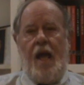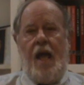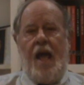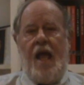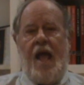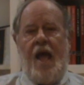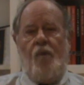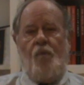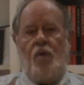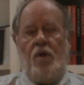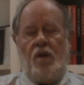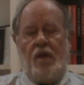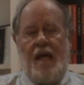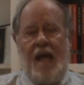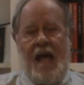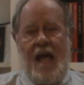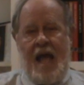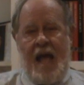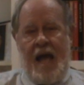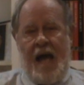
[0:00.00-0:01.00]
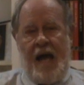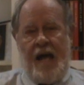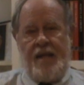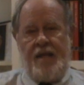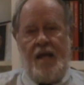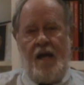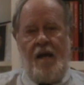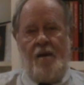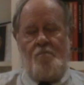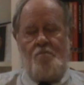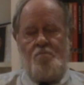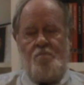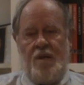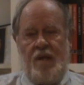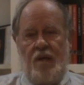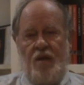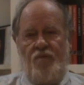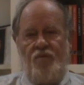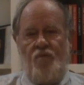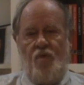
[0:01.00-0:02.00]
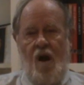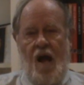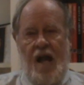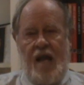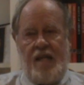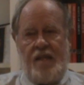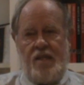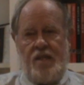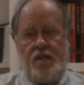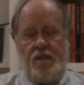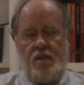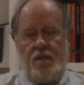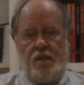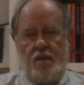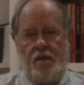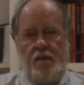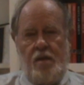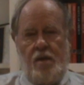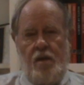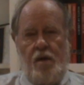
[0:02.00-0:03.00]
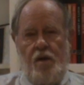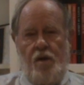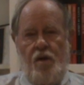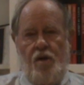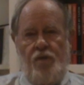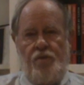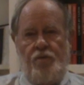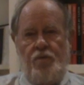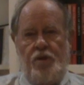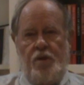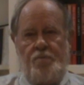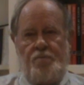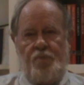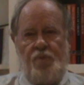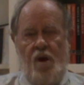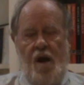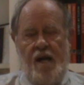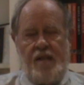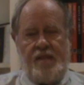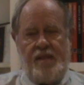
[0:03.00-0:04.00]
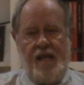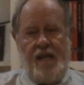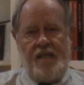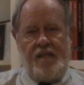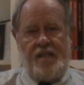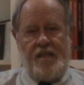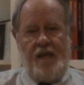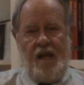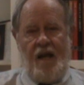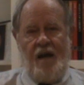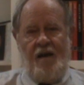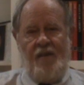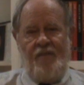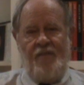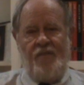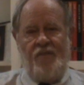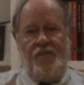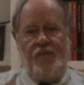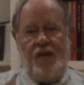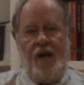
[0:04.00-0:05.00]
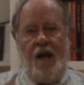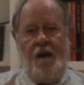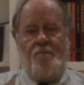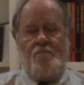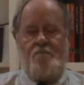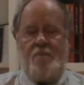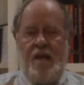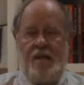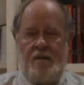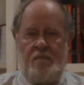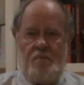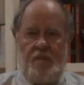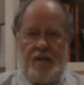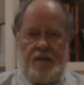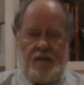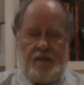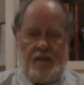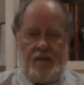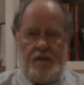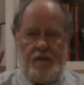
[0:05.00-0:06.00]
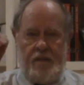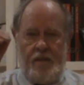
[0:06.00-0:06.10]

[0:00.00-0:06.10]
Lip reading: And we'll add a Bill of Rights through the process of amendment.